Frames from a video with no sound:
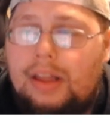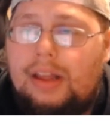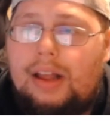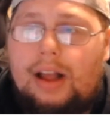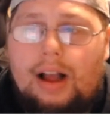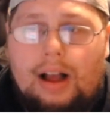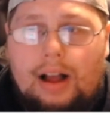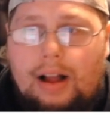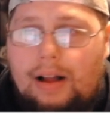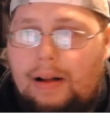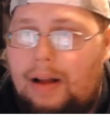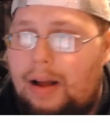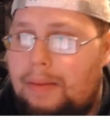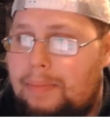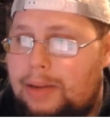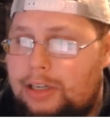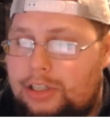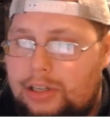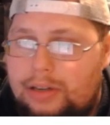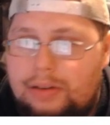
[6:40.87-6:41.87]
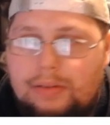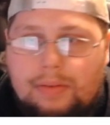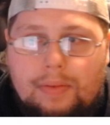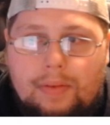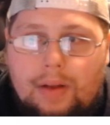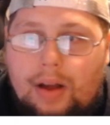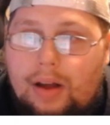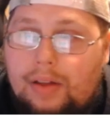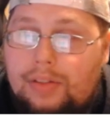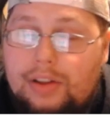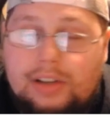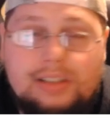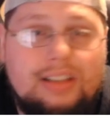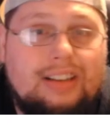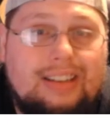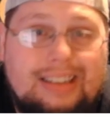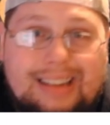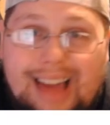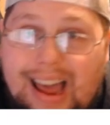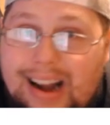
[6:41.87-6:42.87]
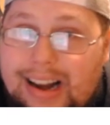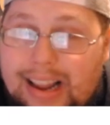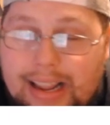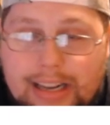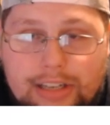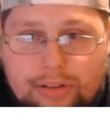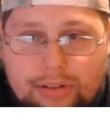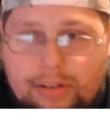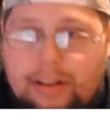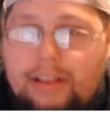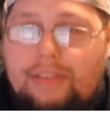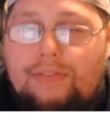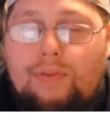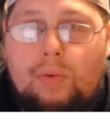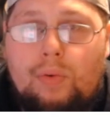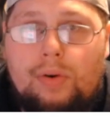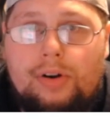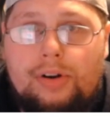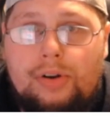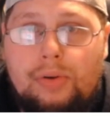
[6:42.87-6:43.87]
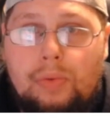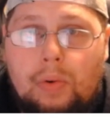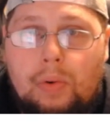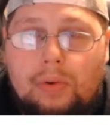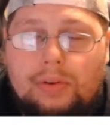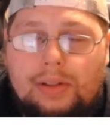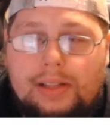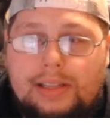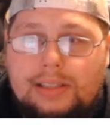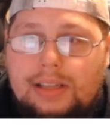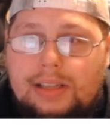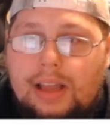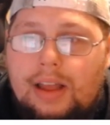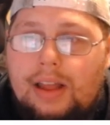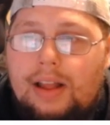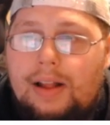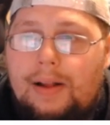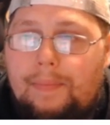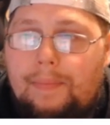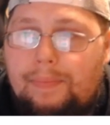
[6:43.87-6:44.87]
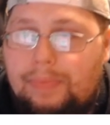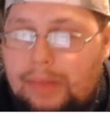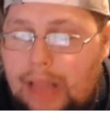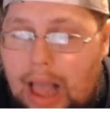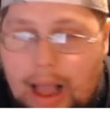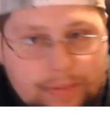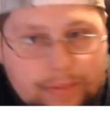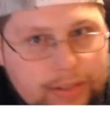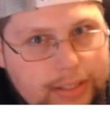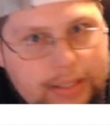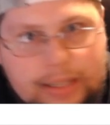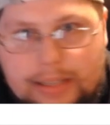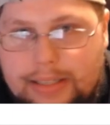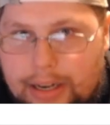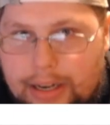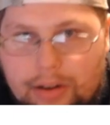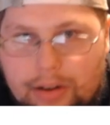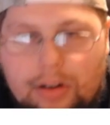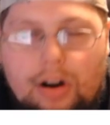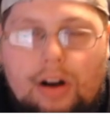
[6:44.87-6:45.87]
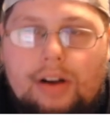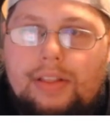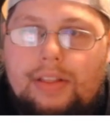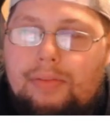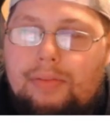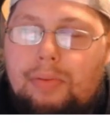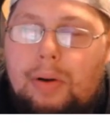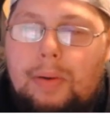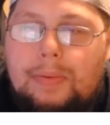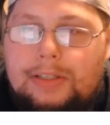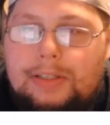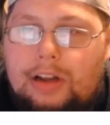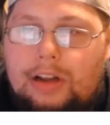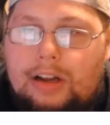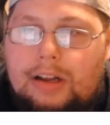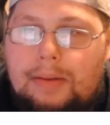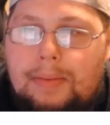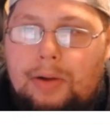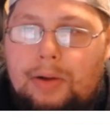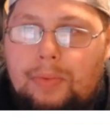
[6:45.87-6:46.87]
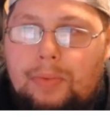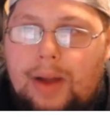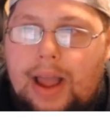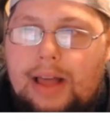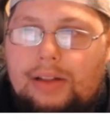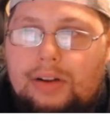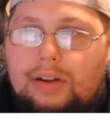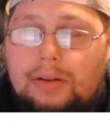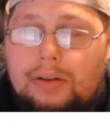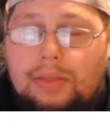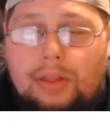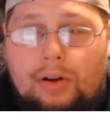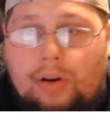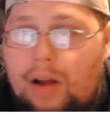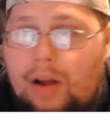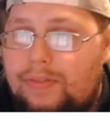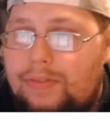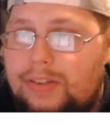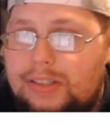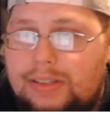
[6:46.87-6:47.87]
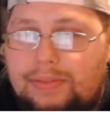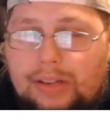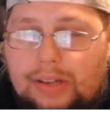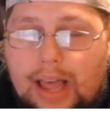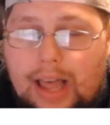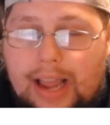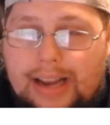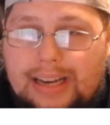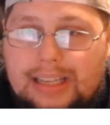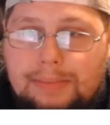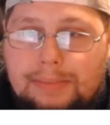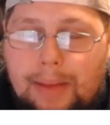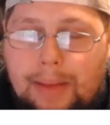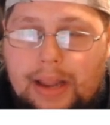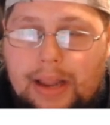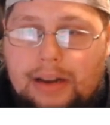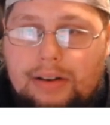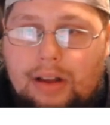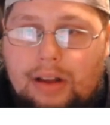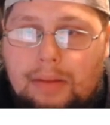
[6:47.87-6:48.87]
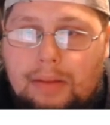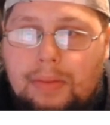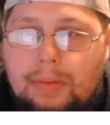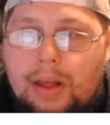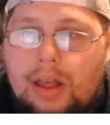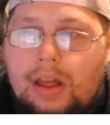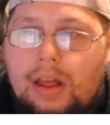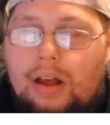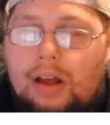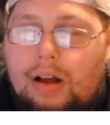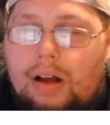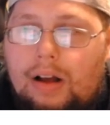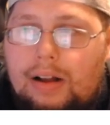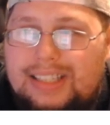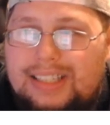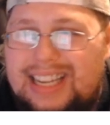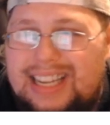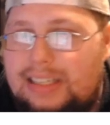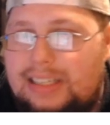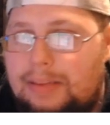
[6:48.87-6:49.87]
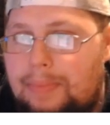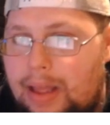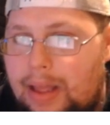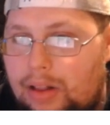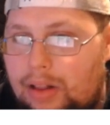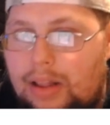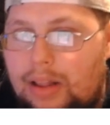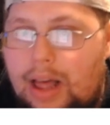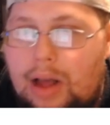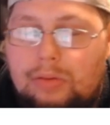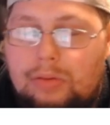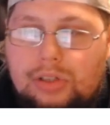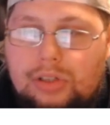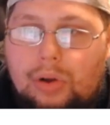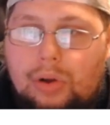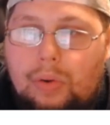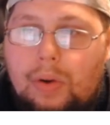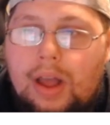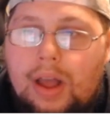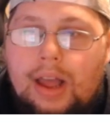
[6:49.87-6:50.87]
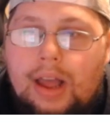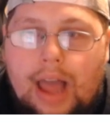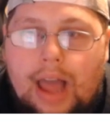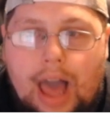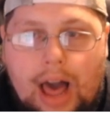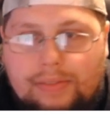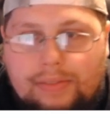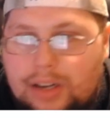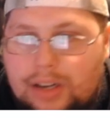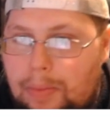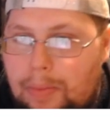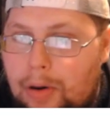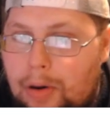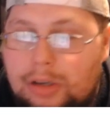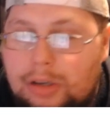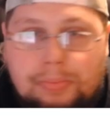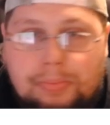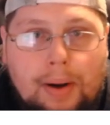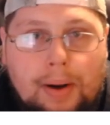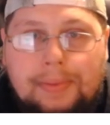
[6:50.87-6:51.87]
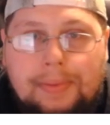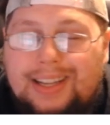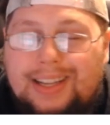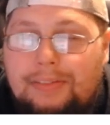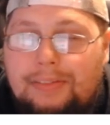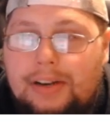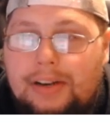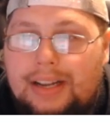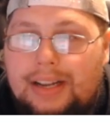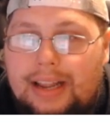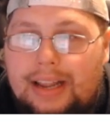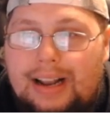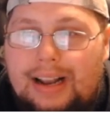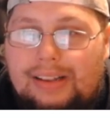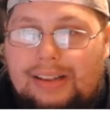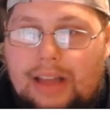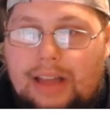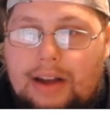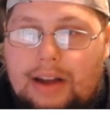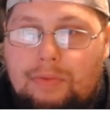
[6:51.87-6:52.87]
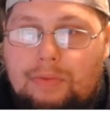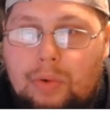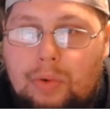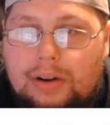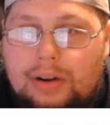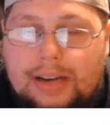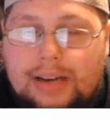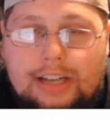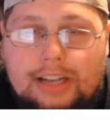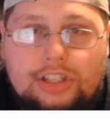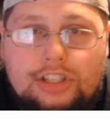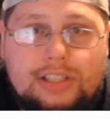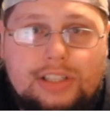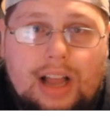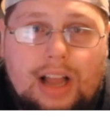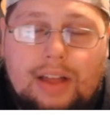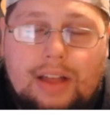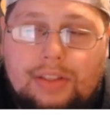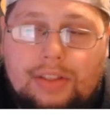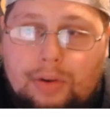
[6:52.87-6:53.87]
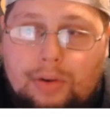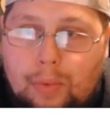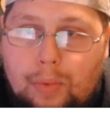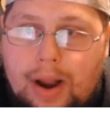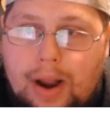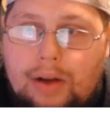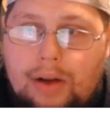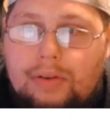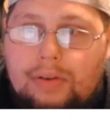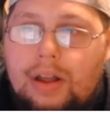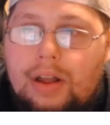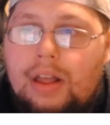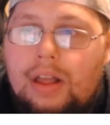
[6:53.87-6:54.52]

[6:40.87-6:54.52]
I mentioned there's a lot of injuries for New Orleans. Obviously, Derek Carr, that's why we're talking about Rattler. Their offensive line is banged up. Taysom Hill out, so Alvin Kamara is probably going to get a lot of work, not just on the ground,